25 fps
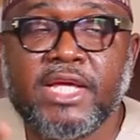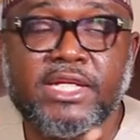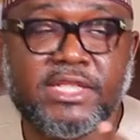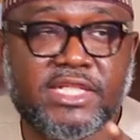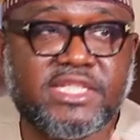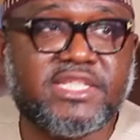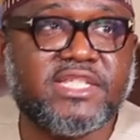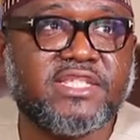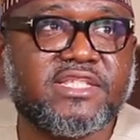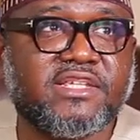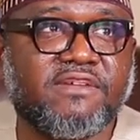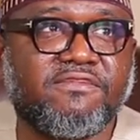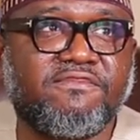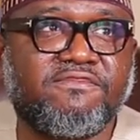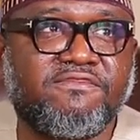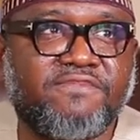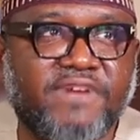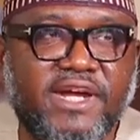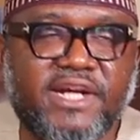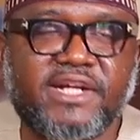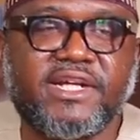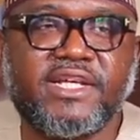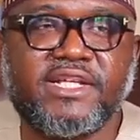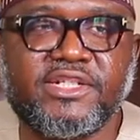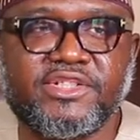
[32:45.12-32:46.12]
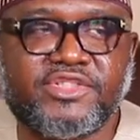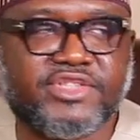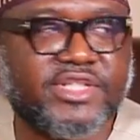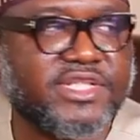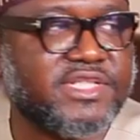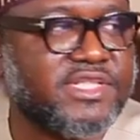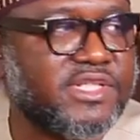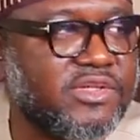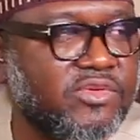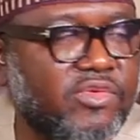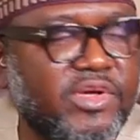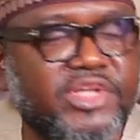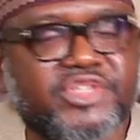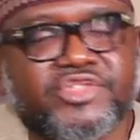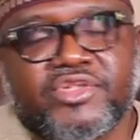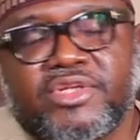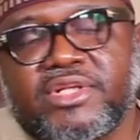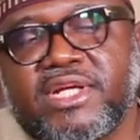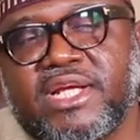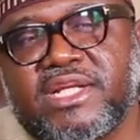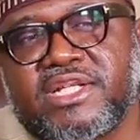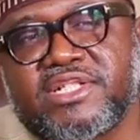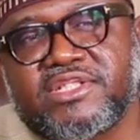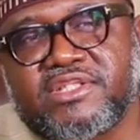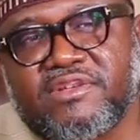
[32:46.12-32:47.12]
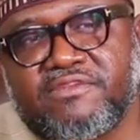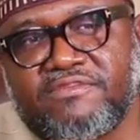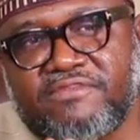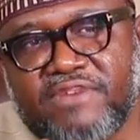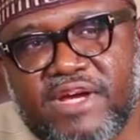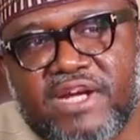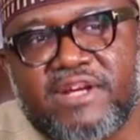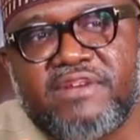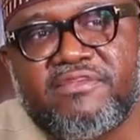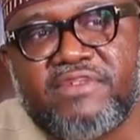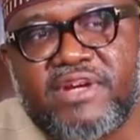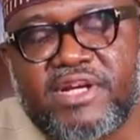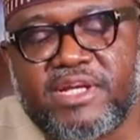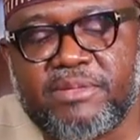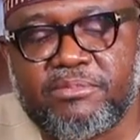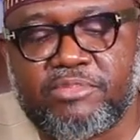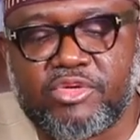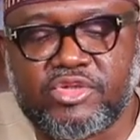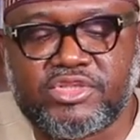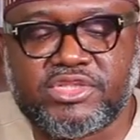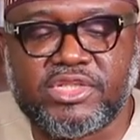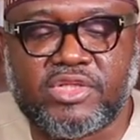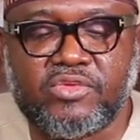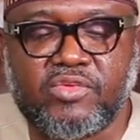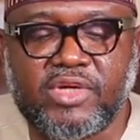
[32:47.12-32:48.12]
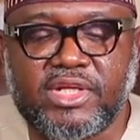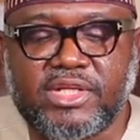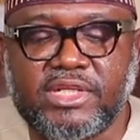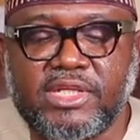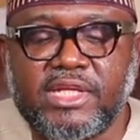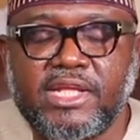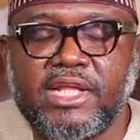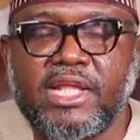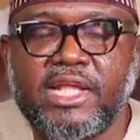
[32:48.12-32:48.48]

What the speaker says: This is a very interesting question, and it's a very, very important one.